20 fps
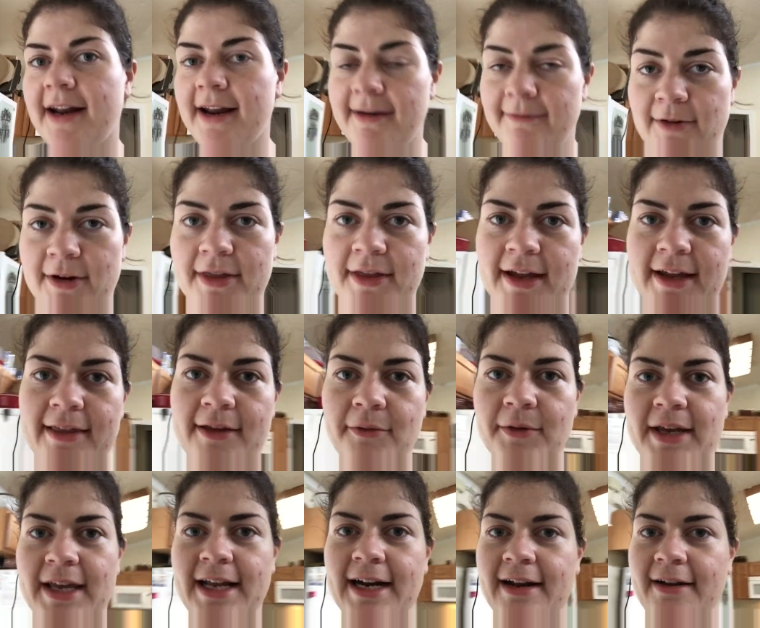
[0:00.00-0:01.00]
everything that we
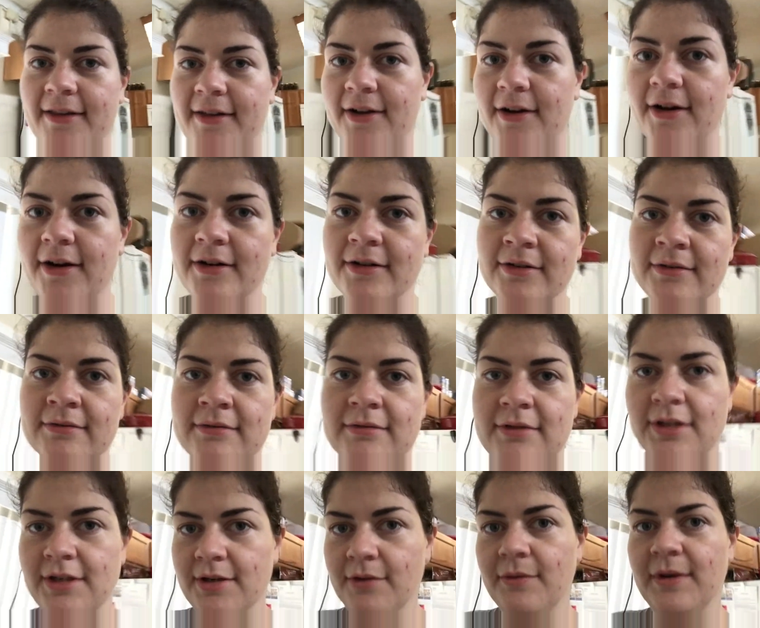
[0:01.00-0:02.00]
get out of the garden,
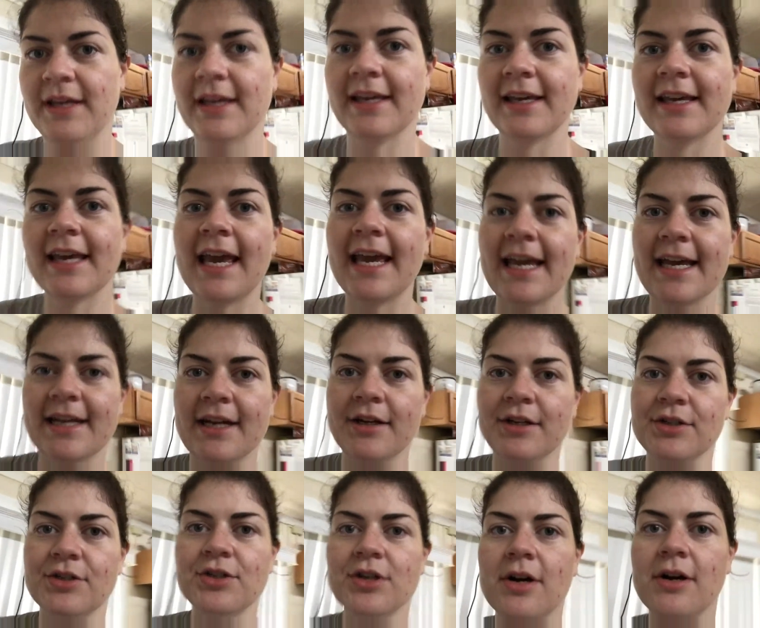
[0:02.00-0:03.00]
you know, we can can in a
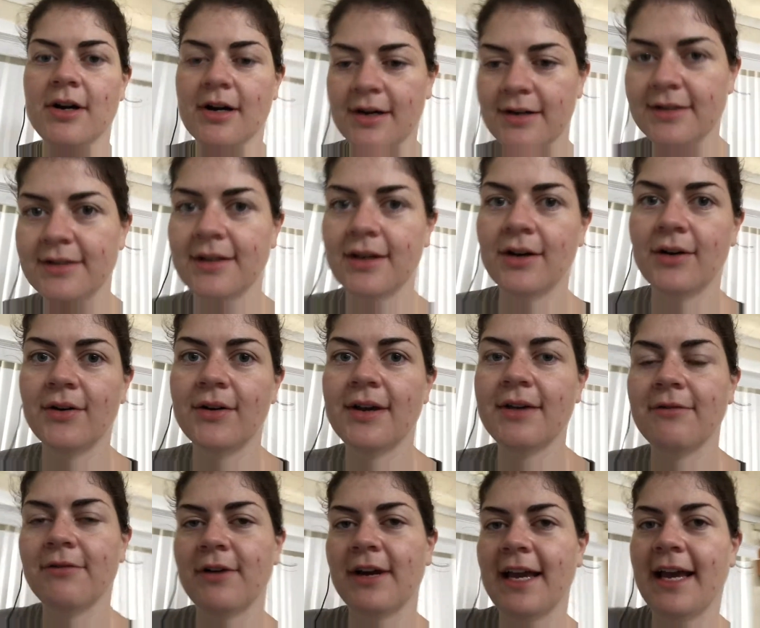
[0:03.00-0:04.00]
jar. So
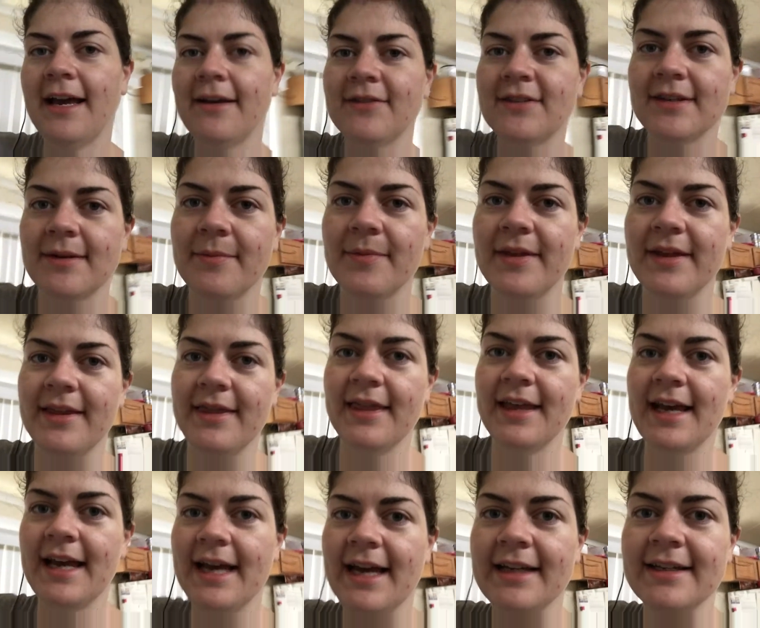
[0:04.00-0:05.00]
if we have something
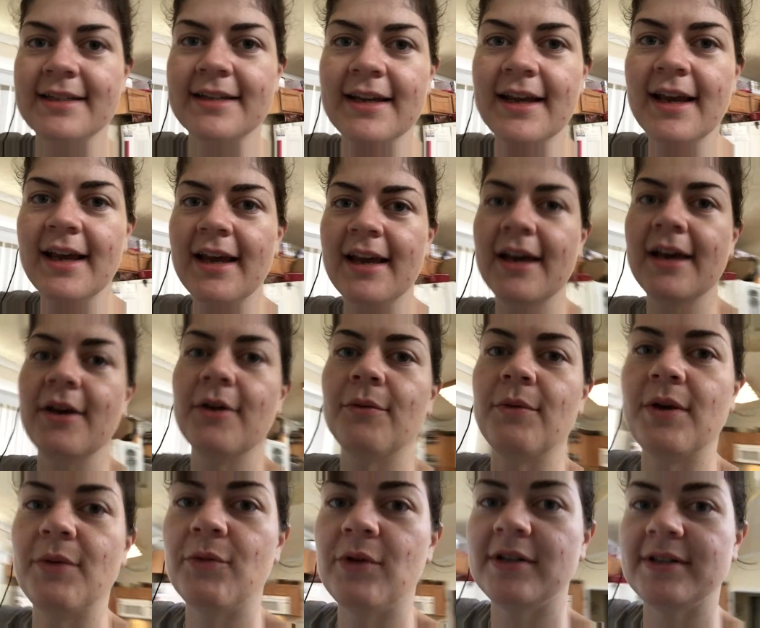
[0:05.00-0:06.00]
that
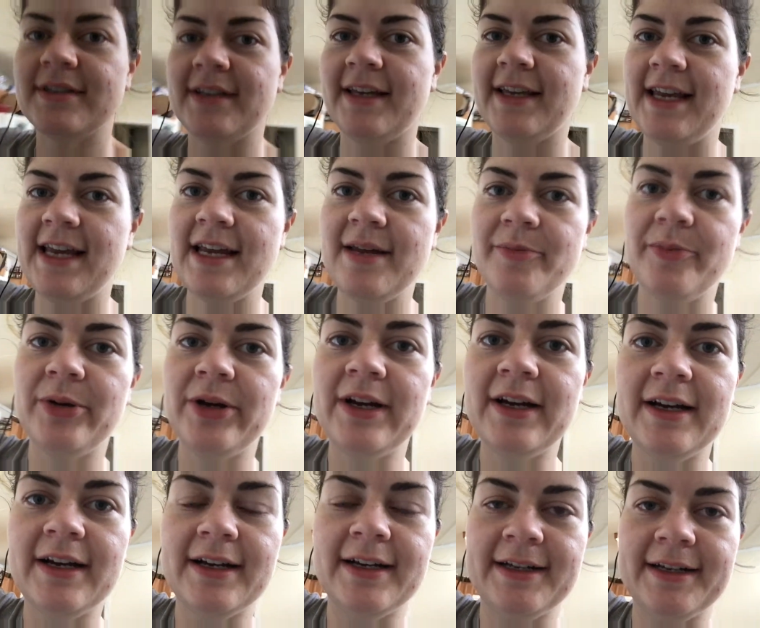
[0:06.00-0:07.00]
we want to keep,
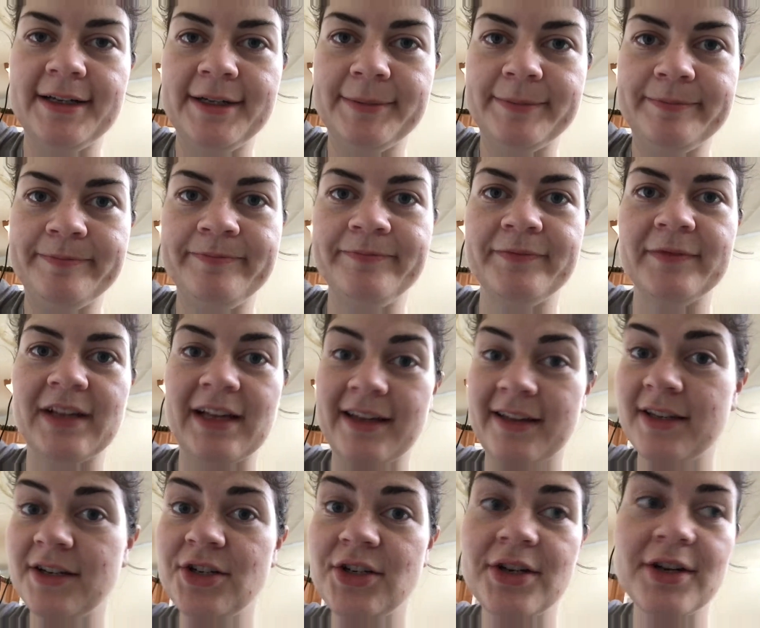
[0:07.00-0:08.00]
like
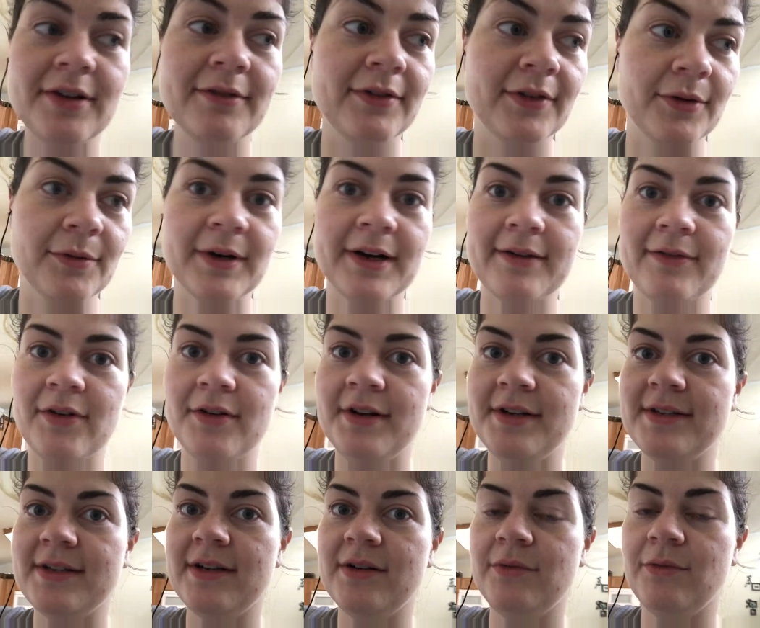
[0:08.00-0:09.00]
this year, for whatever
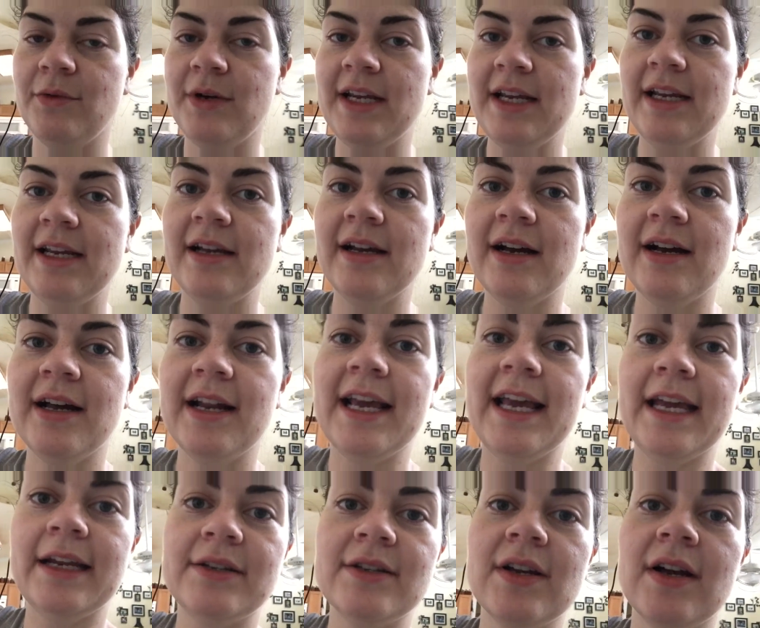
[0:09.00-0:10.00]
reason, we got
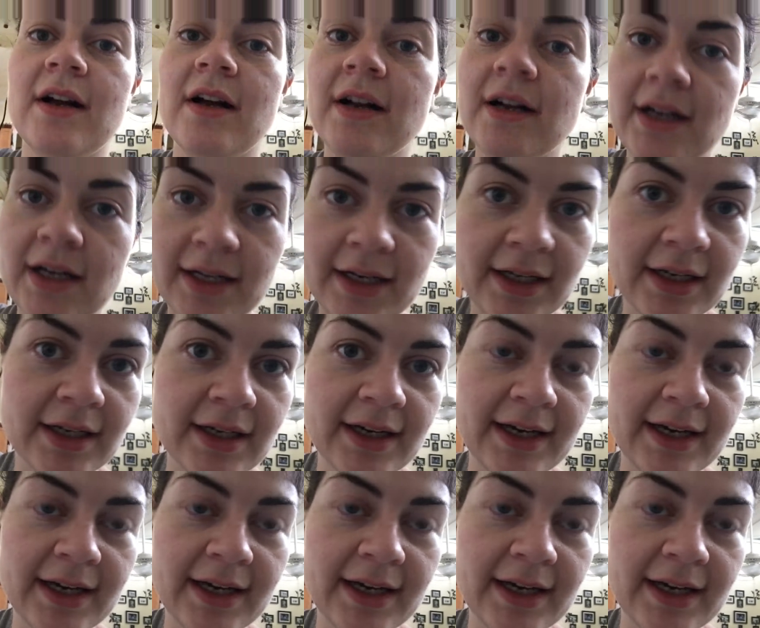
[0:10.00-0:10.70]
a ton